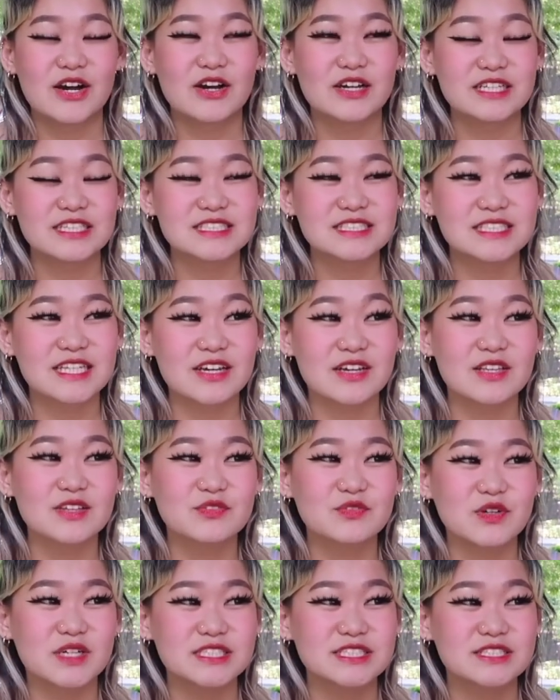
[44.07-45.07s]
On a scale
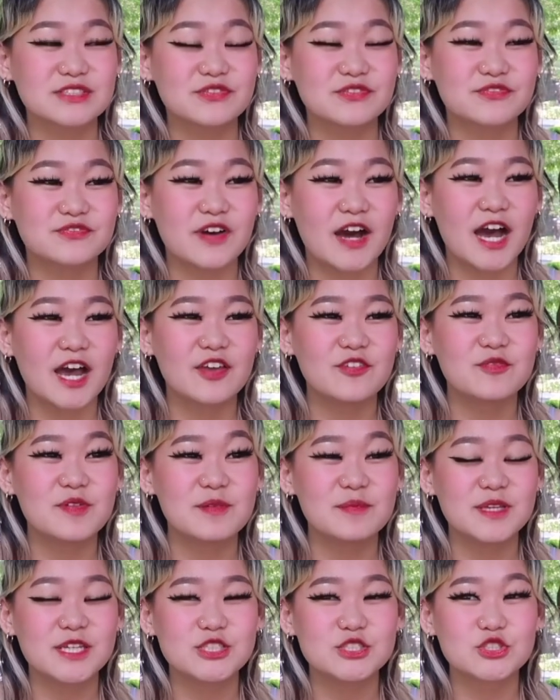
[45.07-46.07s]
of 1 to 5,
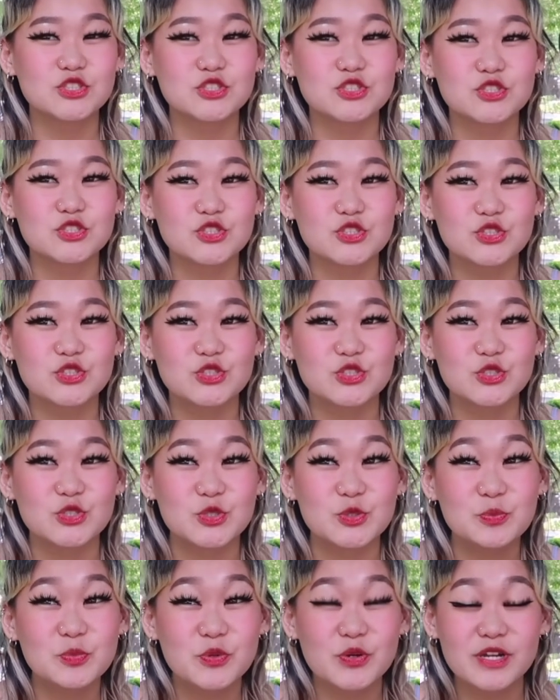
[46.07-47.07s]
maybe a
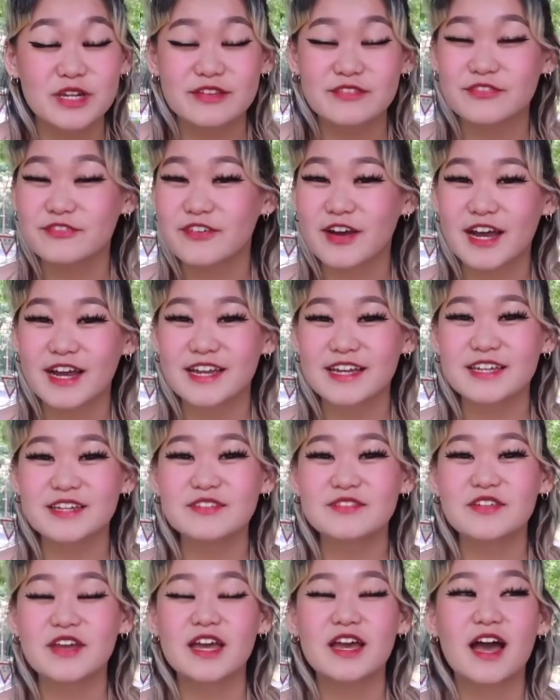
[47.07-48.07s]

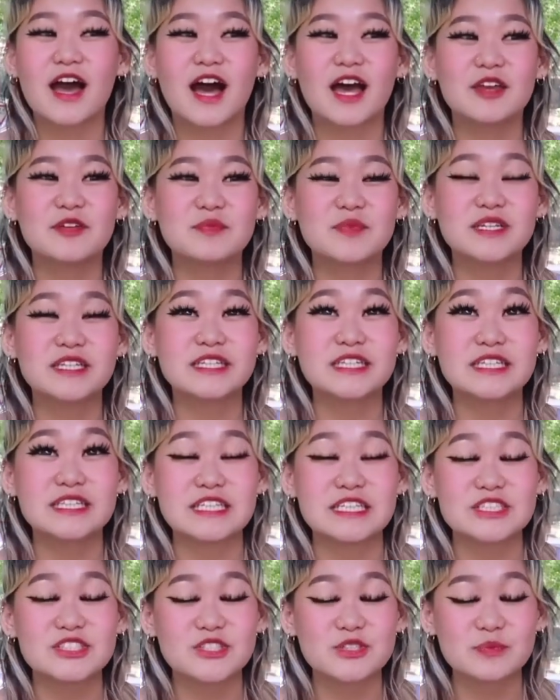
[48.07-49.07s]
2.5. I'm in an
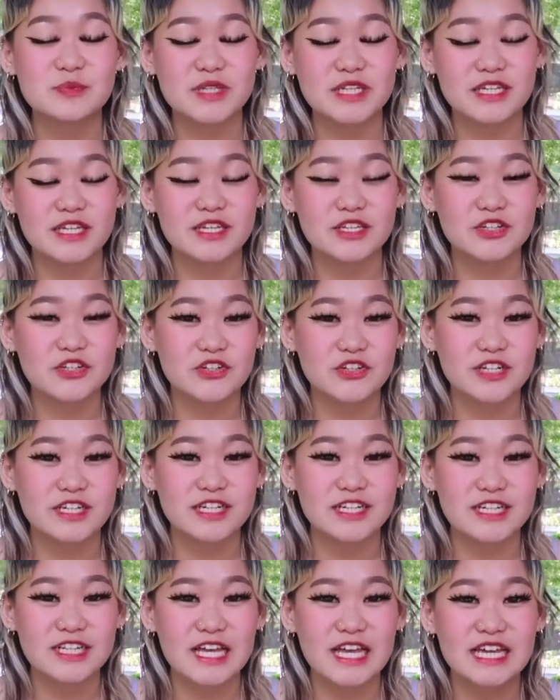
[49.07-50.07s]
intermediate
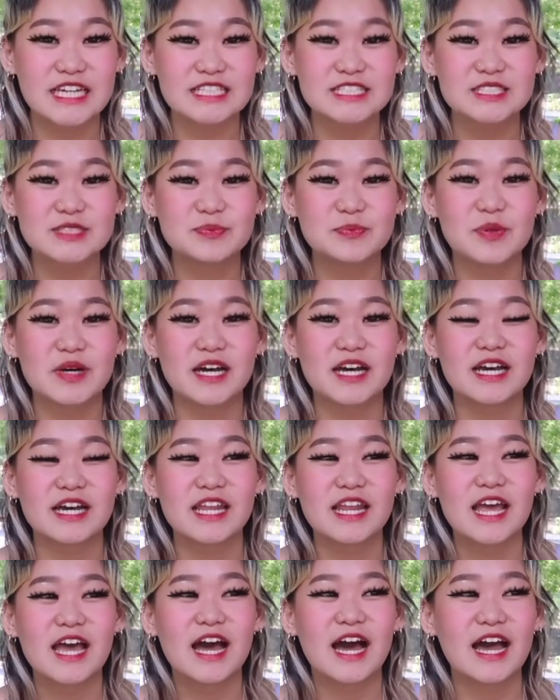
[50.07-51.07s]
Korean class, but
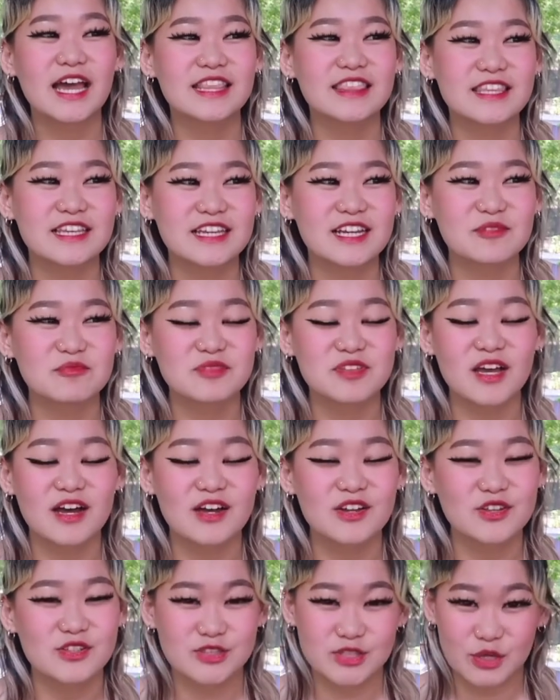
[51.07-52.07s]
I think I'm
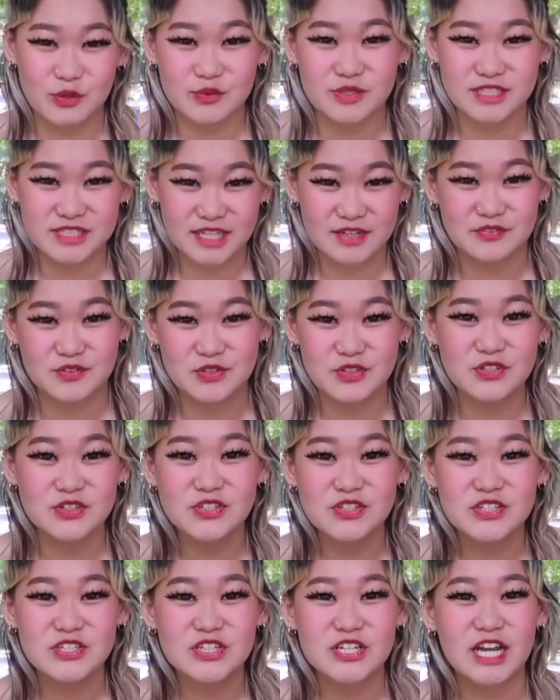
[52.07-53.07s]
on a lower level.
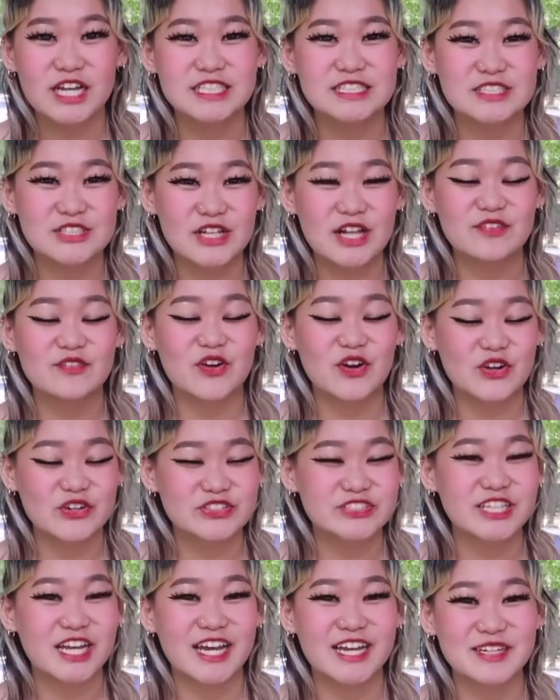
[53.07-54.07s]
I still have a
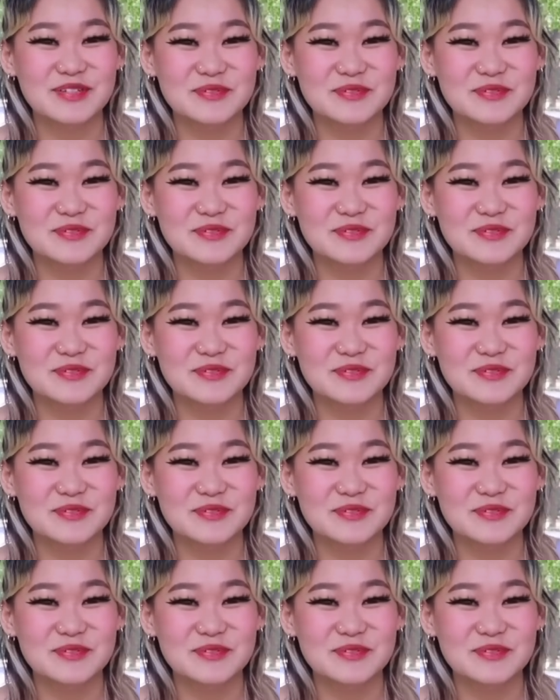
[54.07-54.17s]
hard time.